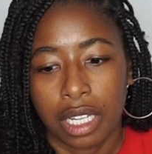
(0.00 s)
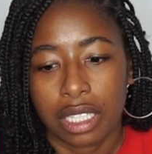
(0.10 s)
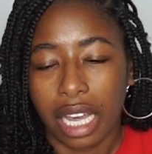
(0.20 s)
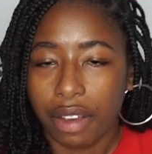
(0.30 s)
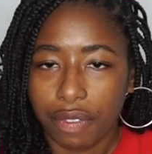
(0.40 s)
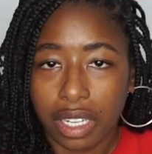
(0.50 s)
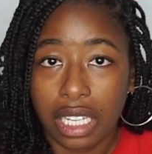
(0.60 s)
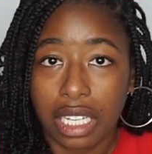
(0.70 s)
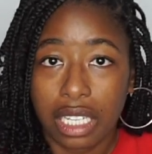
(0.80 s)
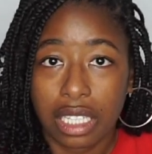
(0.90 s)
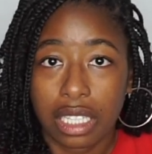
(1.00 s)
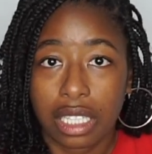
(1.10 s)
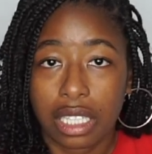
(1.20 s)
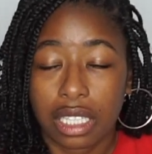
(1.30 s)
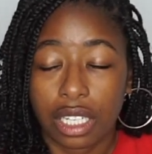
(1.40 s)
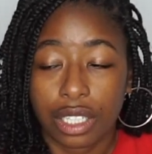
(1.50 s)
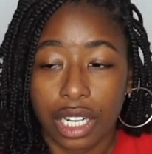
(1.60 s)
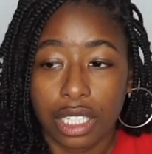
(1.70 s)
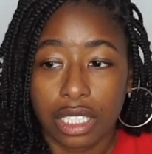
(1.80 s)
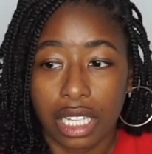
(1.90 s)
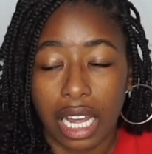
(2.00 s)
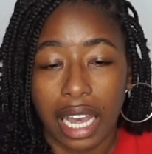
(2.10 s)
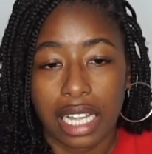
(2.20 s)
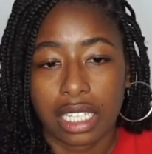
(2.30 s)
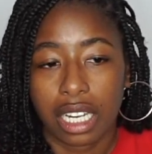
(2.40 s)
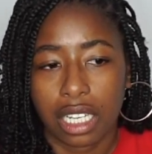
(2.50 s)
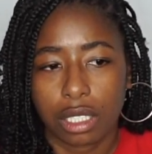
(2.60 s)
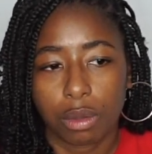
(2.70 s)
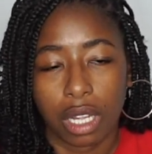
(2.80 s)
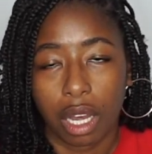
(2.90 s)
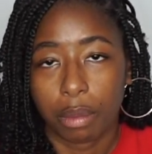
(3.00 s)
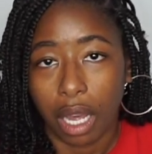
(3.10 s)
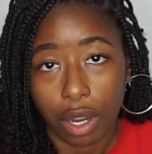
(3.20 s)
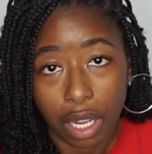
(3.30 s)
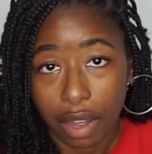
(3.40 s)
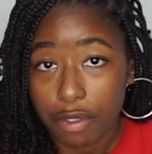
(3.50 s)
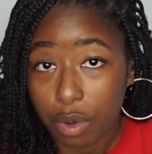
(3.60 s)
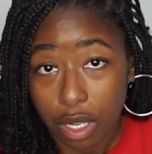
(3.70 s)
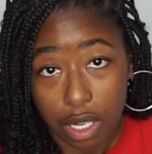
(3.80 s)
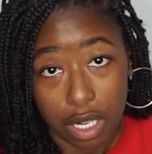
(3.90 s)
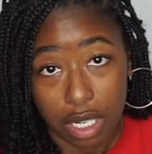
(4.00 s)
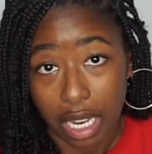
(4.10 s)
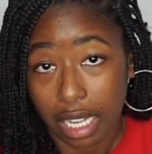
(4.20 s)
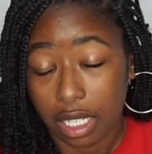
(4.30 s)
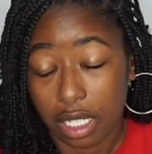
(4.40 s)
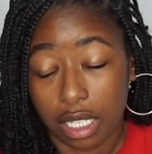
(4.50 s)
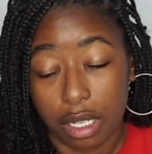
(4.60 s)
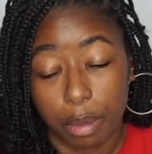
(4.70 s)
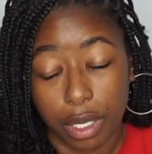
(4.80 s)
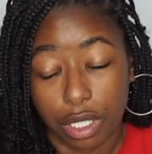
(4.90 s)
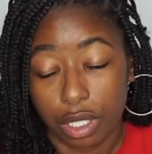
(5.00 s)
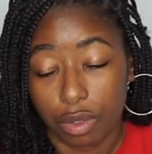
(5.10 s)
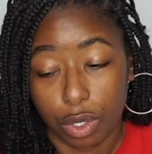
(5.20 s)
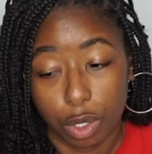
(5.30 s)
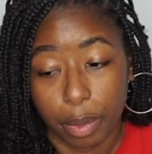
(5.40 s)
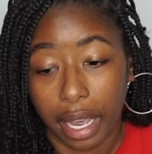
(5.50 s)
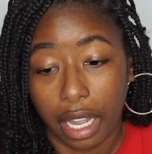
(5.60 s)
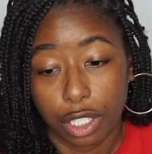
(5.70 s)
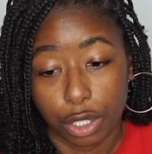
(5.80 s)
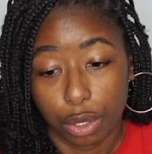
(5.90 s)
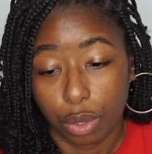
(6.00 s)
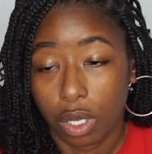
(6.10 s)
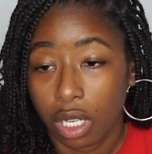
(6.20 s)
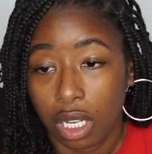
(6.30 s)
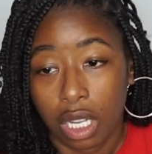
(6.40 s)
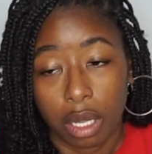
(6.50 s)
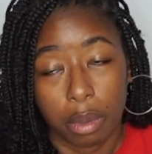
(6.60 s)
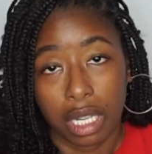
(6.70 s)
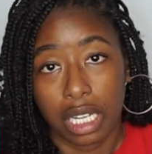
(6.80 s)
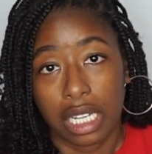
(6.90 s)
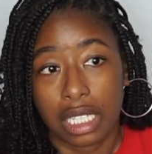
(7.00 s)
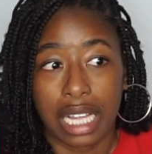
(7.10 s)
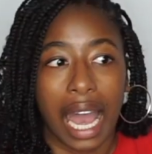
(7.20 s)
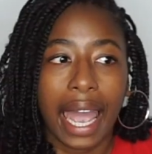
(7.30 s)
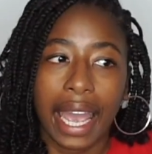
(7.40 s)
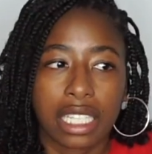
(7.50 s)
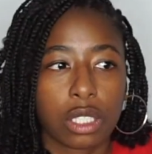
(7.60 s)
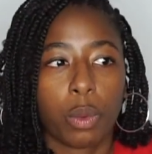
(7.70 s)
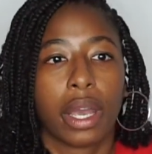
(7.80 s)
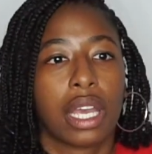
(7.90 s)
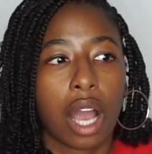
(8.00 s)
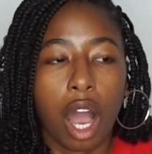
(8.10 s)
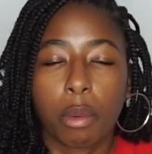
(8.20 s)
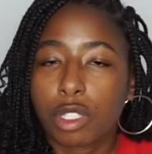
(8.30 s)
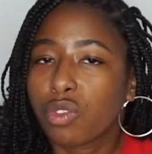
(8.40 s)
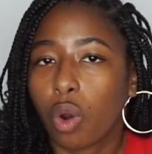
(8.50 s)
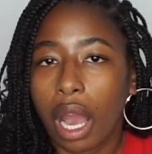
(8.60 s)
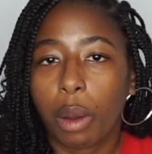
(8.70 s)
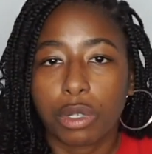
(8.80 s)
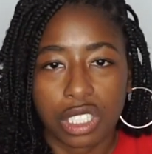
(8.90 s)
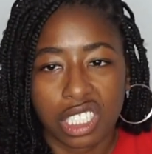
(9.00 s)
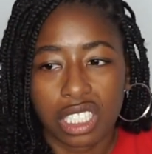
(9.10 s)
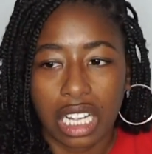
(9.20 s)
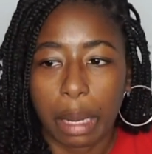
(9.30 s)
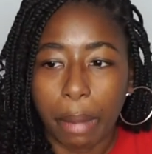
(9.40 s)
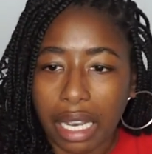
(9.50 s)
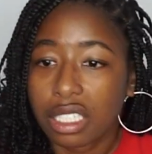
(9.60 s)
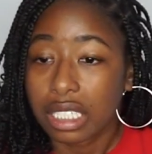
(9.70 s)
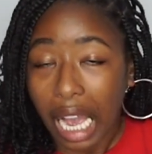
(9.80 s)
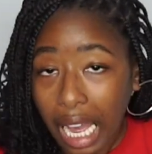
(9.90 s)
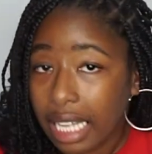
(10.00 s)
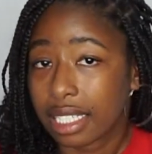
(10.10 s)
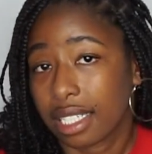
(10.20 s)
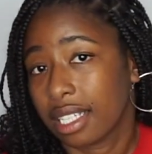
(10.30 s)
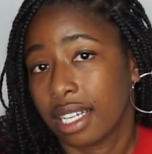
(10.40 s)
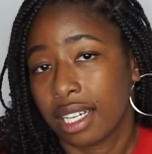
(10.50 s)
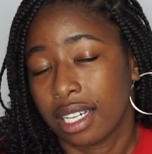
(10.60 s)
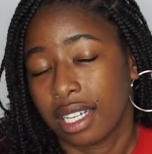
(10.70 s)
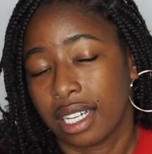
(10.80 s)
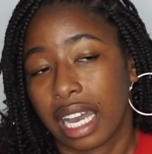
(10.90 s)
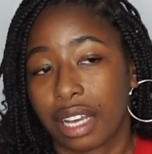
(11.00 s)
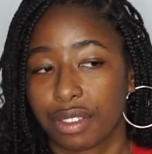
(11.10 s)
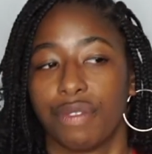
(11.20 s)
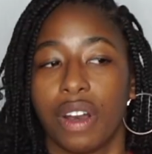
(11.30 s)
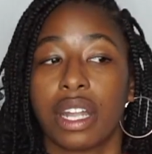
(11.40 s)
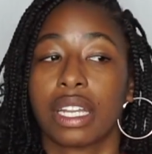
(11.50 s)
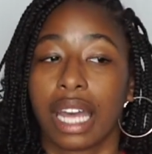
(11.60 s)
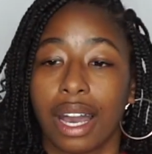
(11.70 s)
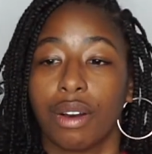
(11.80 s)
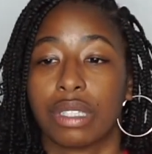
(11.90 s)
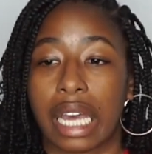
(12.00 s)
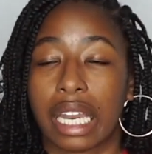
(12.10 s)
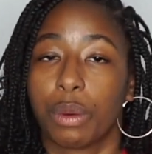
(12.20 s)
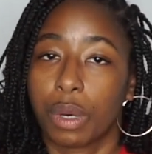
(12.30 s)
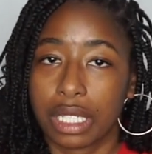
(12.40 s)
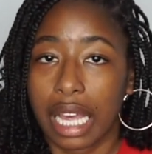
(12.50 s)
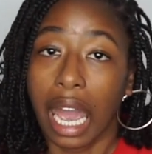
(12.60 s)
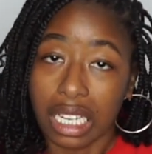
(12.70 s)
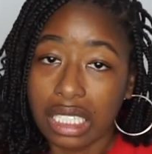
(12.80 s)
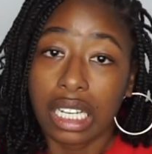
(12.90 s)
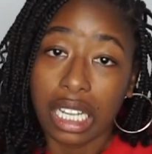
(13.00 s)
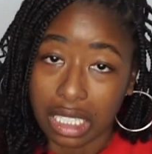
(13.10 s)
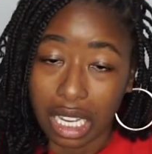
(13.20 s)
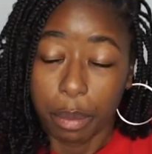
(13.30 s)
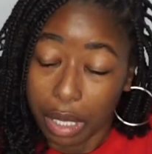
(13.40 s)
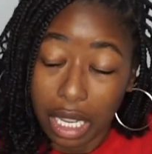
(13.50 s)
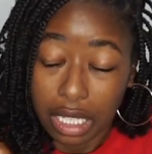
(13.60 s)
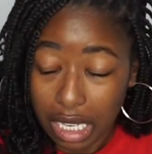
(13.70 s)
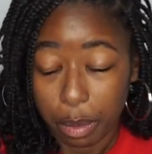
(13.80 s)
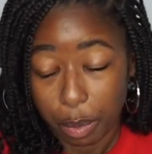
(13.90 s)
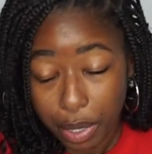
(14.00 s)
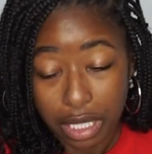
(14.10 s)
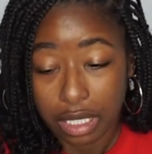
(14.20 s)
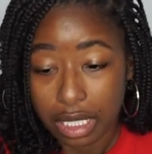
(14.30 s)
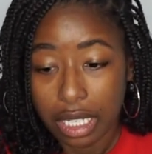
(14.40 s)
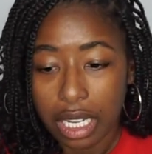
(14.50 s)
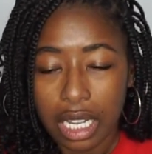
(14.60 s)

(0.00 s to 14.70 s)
Thankfully, the nurse that I had today, she was like, I'm not gonna have you in here like the emergency room had you, because I had to wait almost 4 hours just to get my shots after finding out that it was actually an ectopic pregnancy.